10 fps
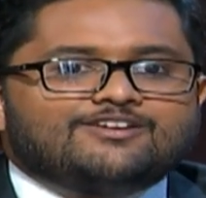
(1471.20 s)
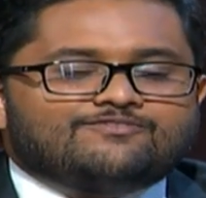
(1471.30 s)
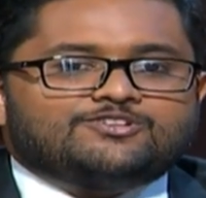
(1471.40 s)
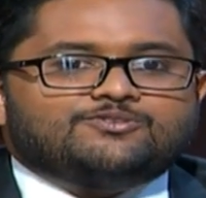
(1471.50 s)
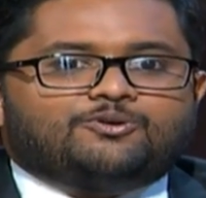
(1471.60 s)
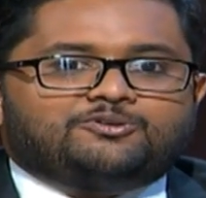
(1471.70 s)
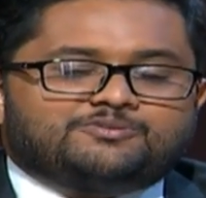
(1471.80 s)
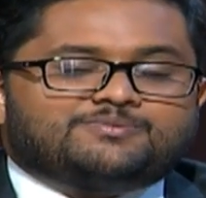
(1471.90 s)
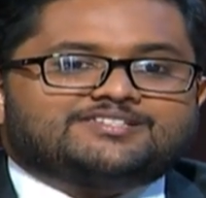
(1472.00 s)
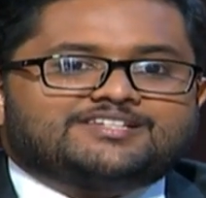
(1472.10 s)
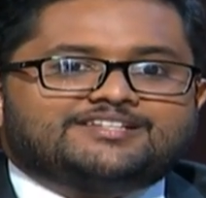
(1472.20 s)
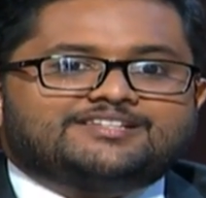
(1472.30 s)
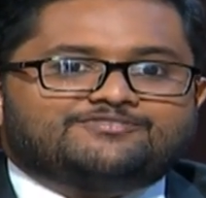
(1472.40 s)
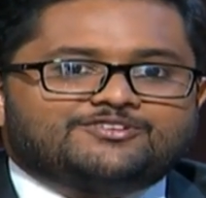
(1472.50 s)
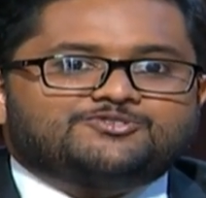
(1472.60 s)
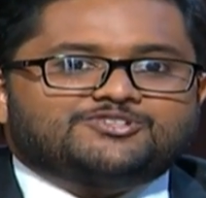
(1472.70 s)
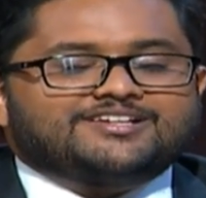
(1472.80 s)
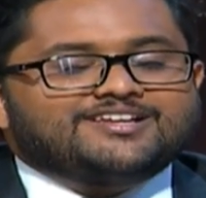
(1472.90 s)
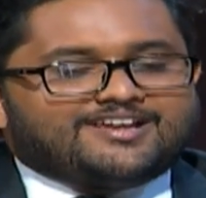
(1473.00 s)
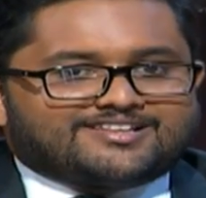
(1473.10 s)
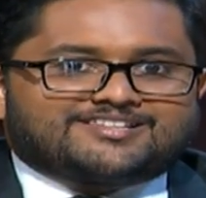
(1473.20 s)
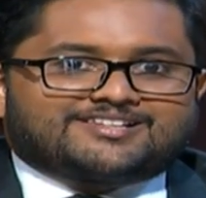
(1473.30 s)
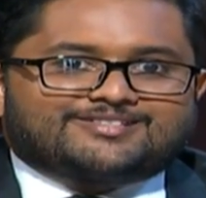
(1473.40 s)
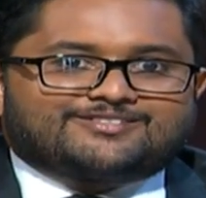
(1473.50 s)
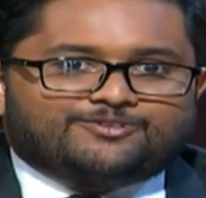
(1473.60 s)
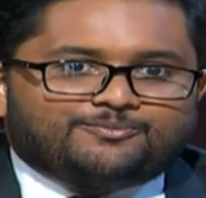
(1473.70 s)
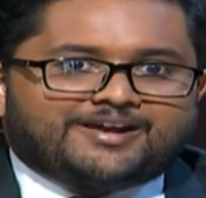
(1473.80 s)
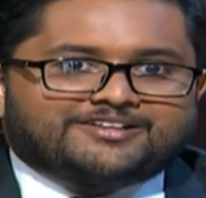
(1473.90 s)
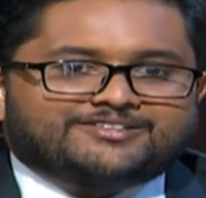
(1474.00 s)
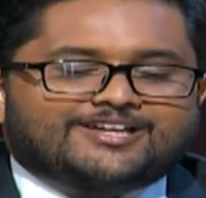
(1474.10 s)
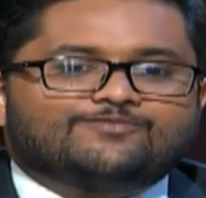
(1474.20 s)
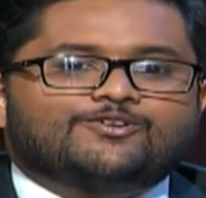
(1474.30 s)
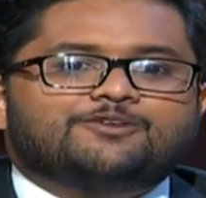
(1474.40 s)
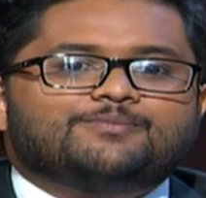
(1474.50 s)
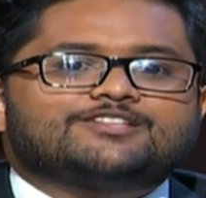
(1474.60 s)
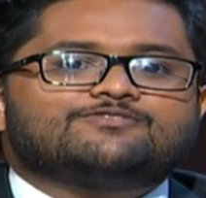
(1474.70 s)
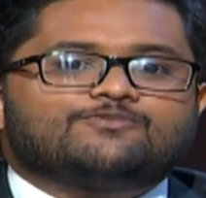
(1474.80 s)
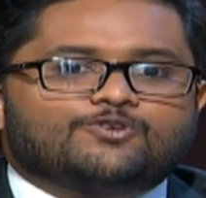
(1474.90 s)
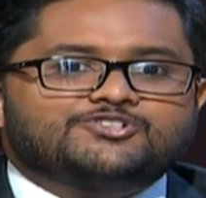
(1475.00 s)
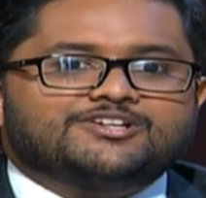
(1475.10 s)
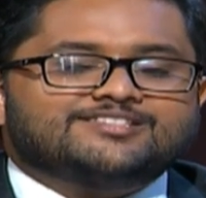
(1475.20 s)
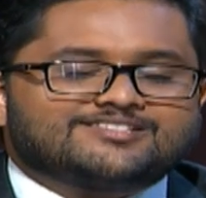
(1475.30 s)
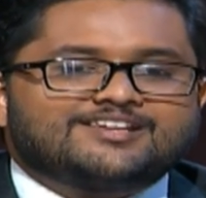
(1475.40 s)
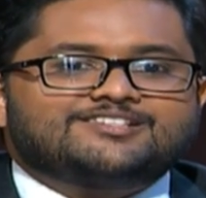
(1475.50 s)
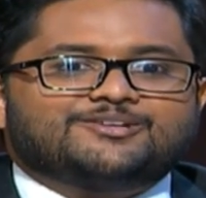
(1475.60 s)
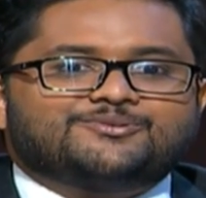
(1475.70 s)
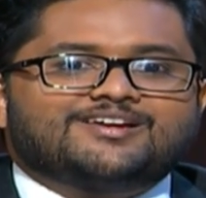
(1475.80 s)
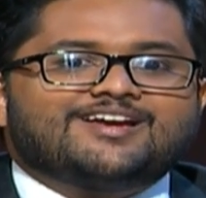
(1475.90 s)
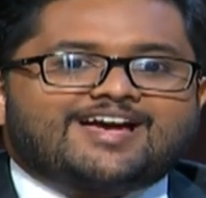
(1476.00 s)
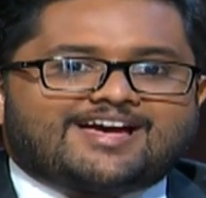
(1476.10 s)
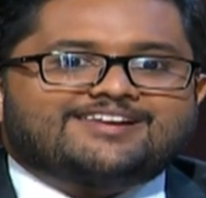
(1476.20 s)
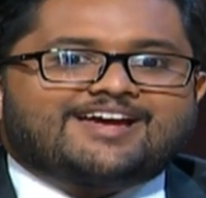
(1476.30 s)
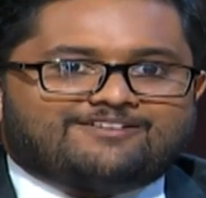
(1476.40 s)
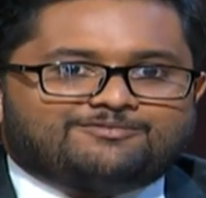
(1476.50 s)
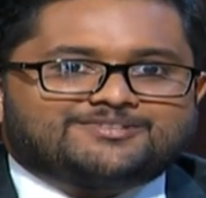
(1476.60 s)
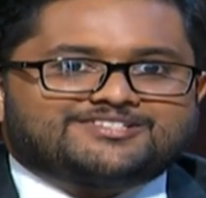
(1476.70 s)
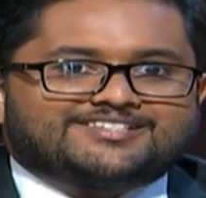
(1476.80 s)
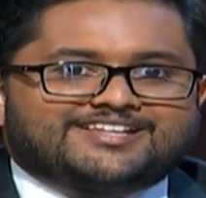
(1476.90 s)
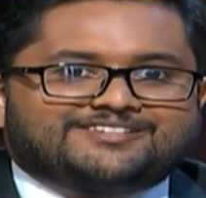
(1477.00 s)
for you all to proceed the future in a successful manner. Thank you very much for watching. Stay tuned and have a pleasant day.